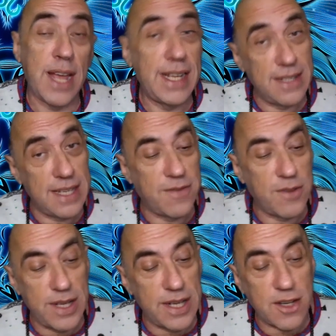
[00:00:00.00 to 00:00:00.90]
and if
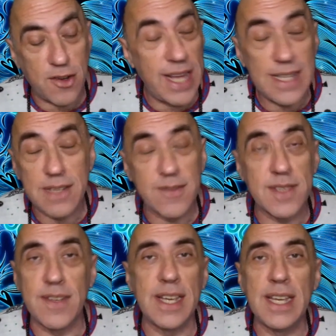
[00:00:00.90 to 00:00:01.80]
you're in a creative
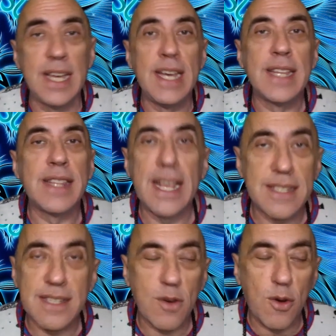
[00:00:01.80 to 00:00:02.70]
sphere,
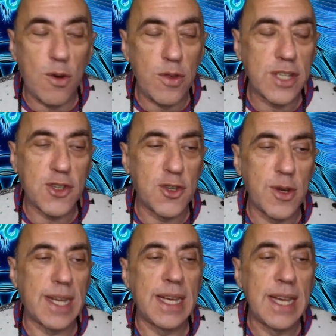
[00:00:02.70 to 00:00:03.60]
that's all the
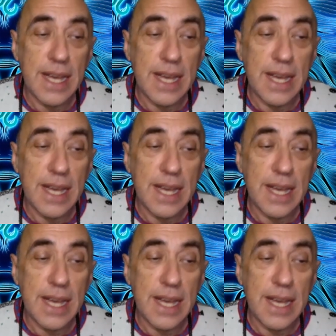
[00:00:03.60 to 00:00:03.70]
truer.